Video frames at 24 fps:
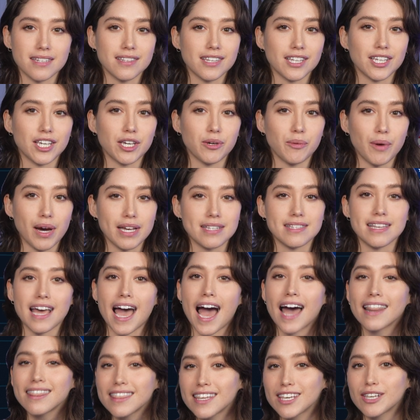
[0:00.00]
in the U S
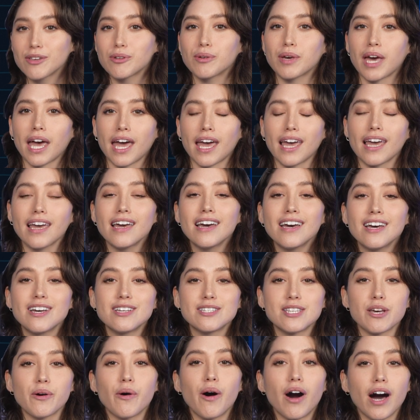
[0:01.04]
and the U K,
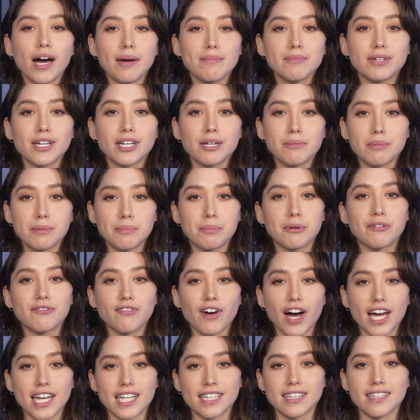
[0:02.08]
so I'm going to be
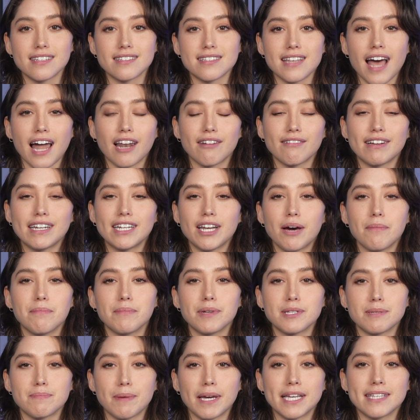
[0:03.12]
providing the salary
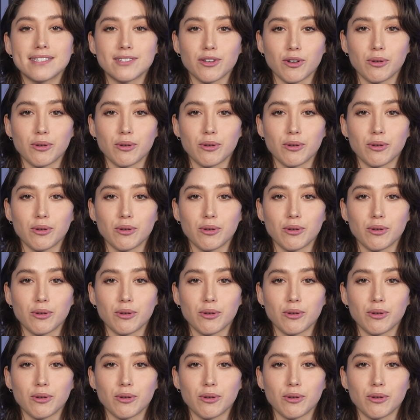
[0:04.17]
numbers based